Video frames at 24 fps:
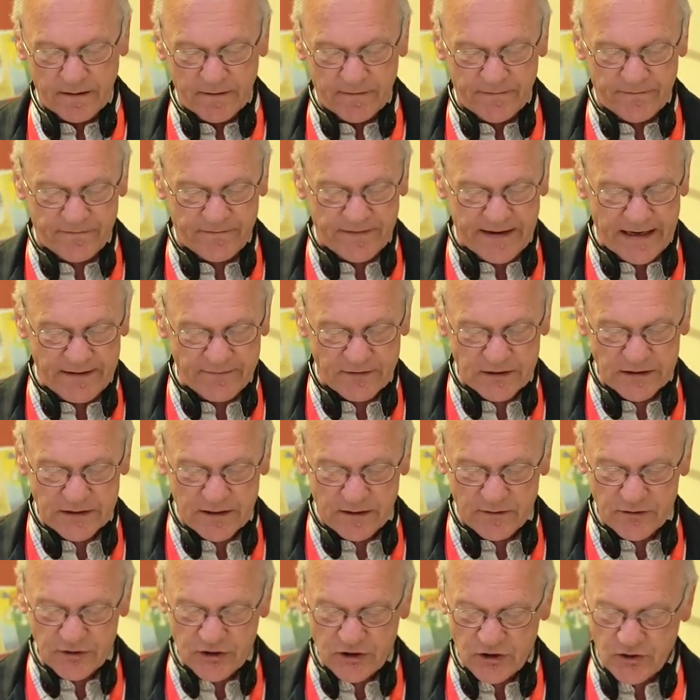favors
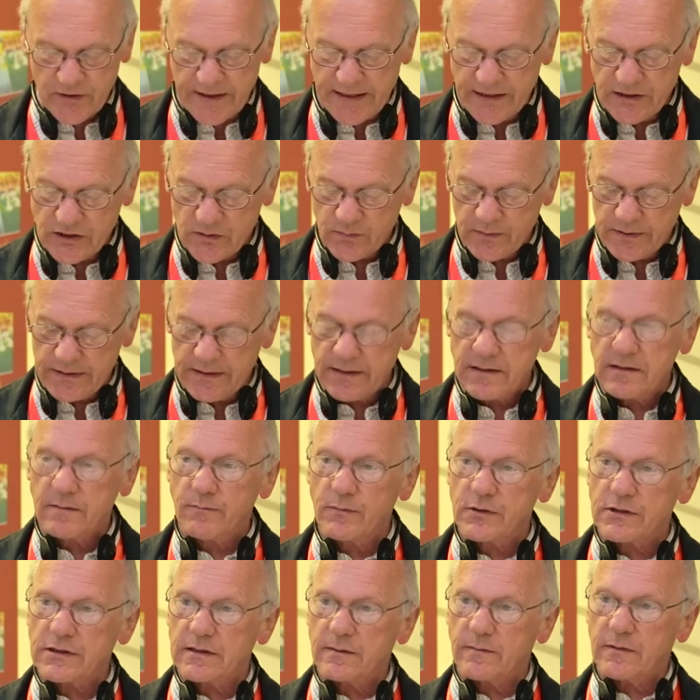those trends within the
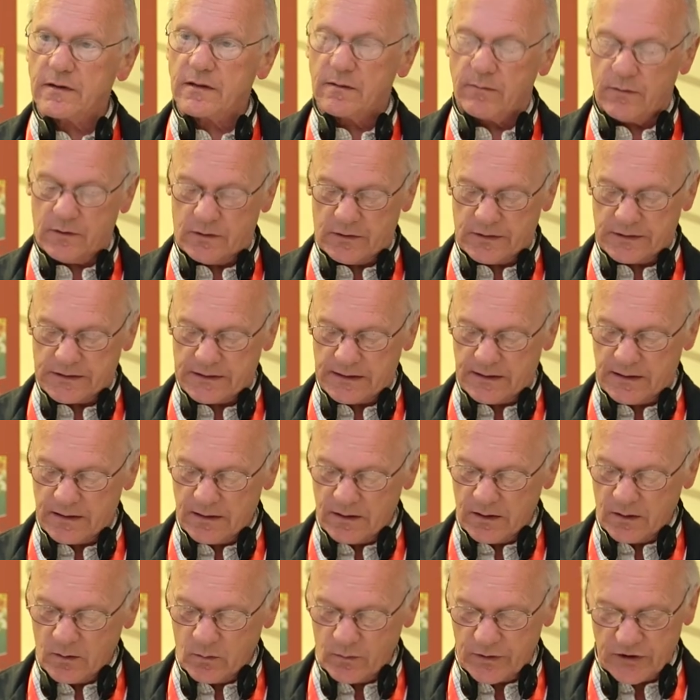Muslim community
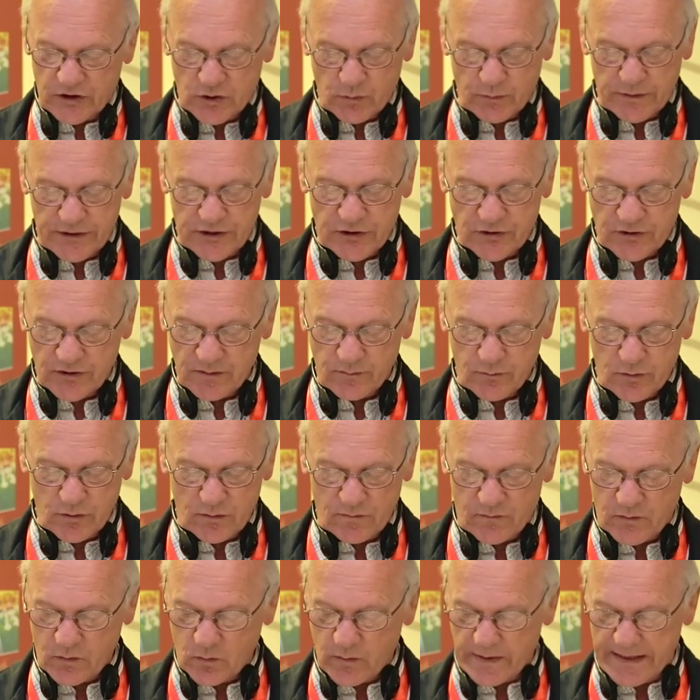which wish to
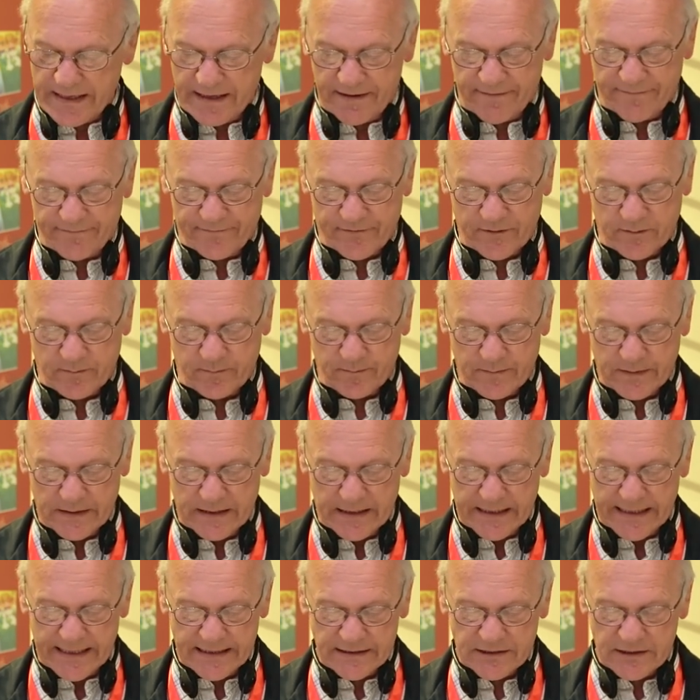move away from
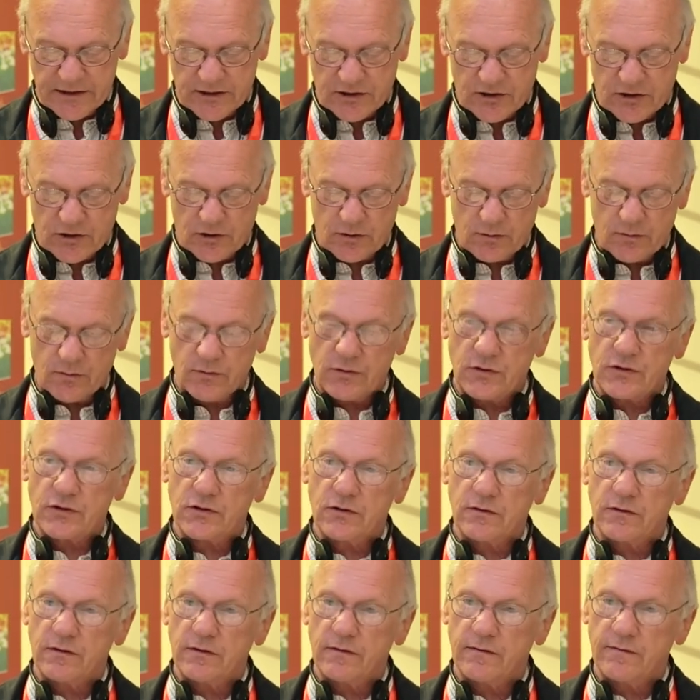attitudes
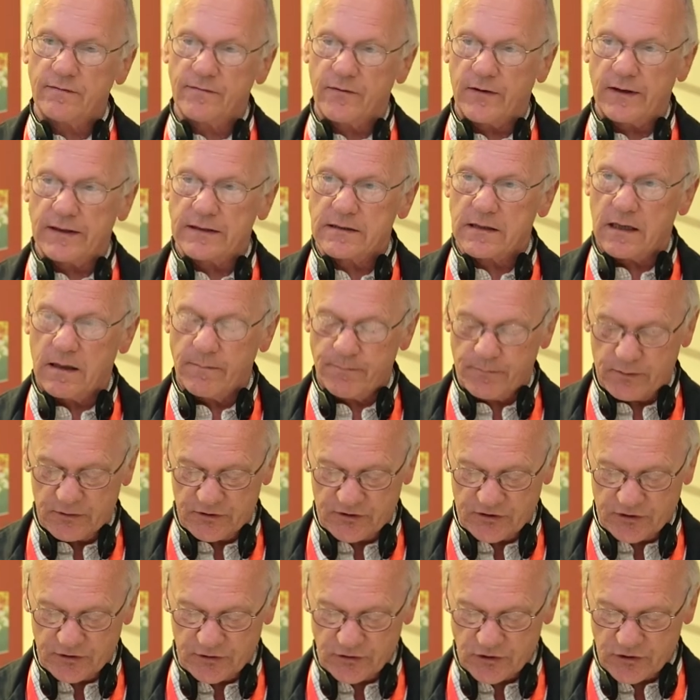to, for example,
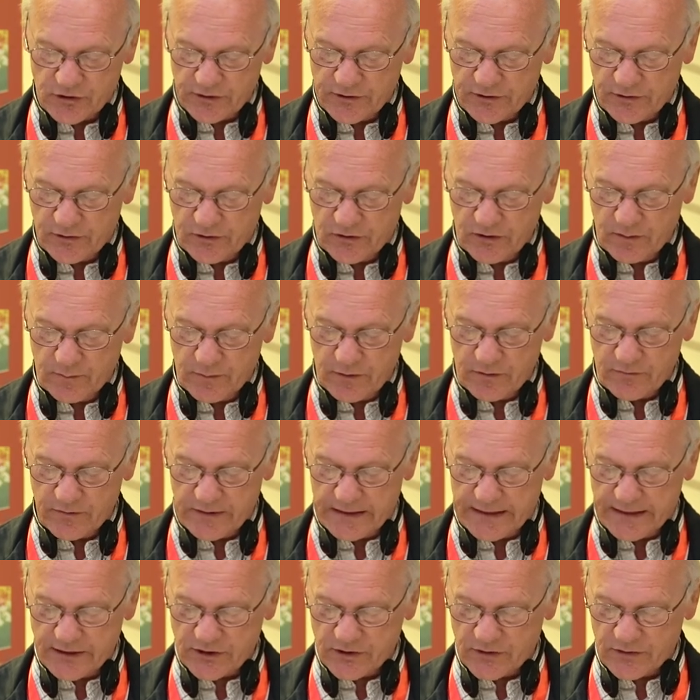social and human
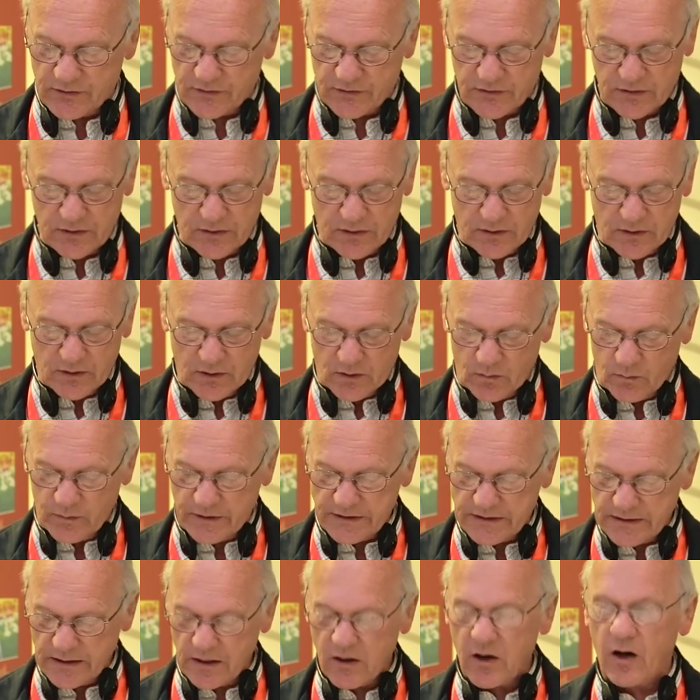relations,
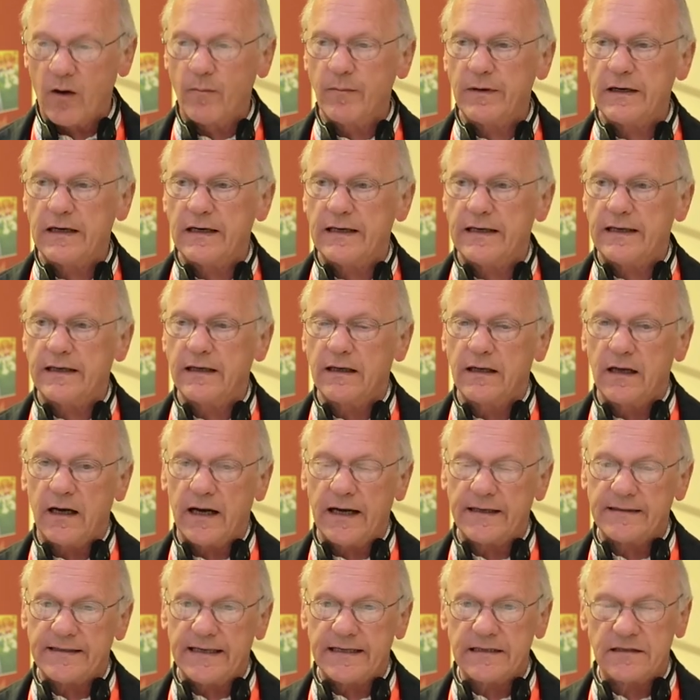which are commonly
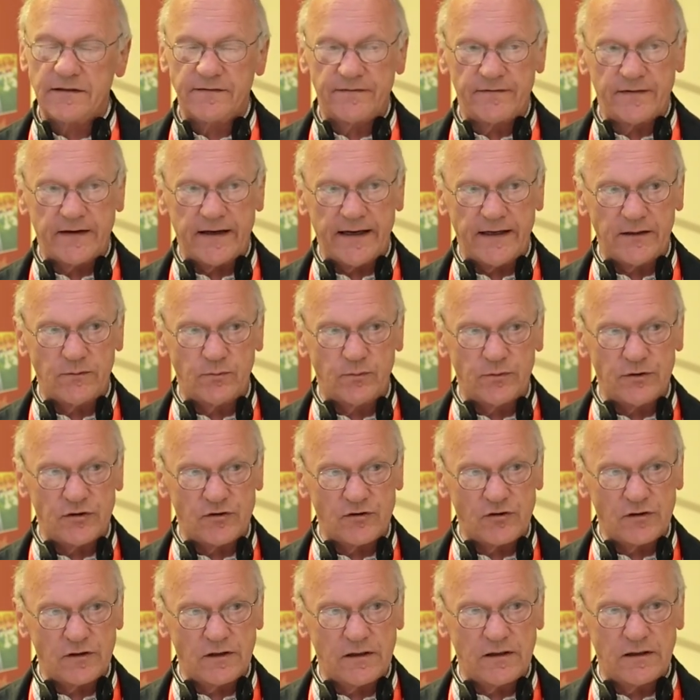identified with
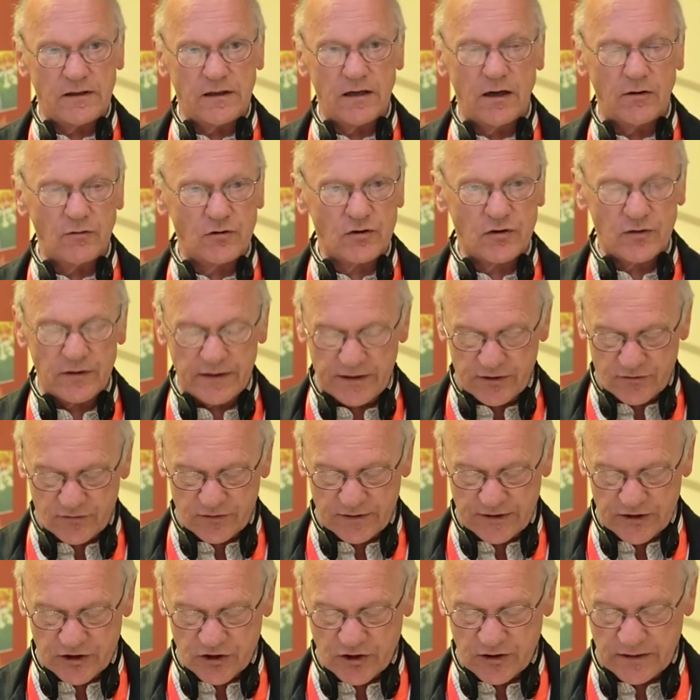culturally
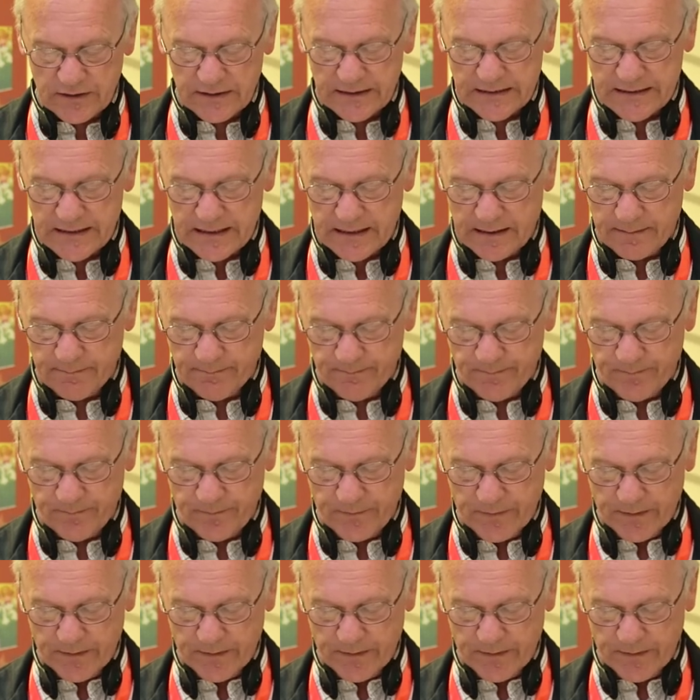traditional Islam,